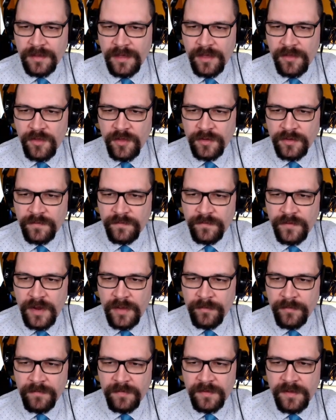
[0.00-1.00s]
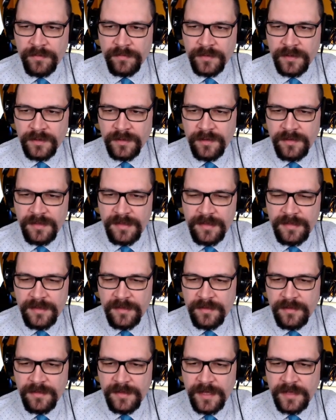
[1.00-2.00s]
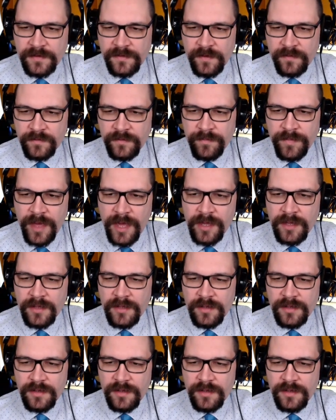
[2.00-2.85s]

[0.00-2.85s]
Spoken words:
catch on the frame of something that sits at the center of the bay.